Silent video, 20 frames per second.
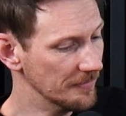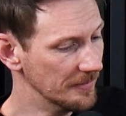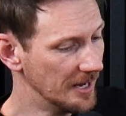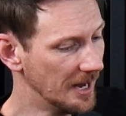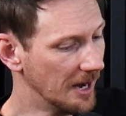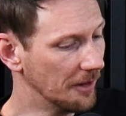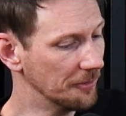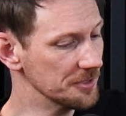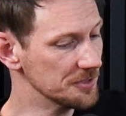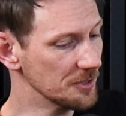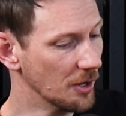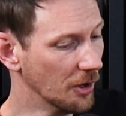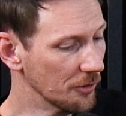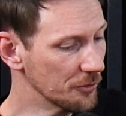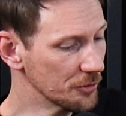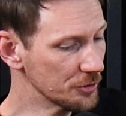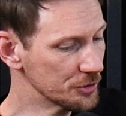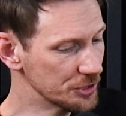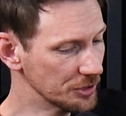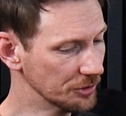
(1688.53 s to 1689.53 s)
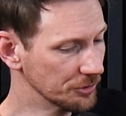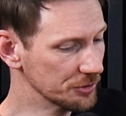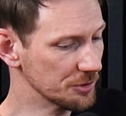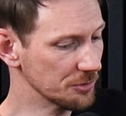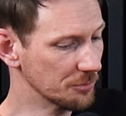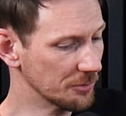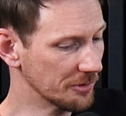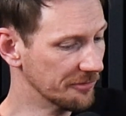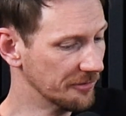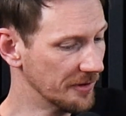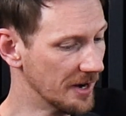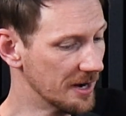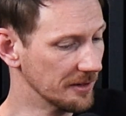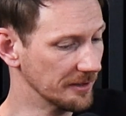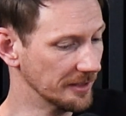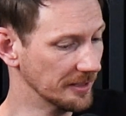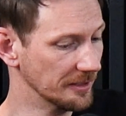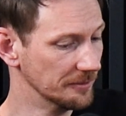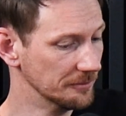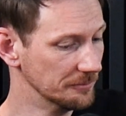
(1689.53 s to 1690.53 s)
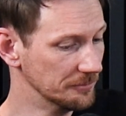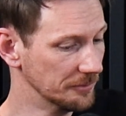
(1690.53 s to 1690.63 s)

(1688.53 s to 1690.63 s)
how his other children were faring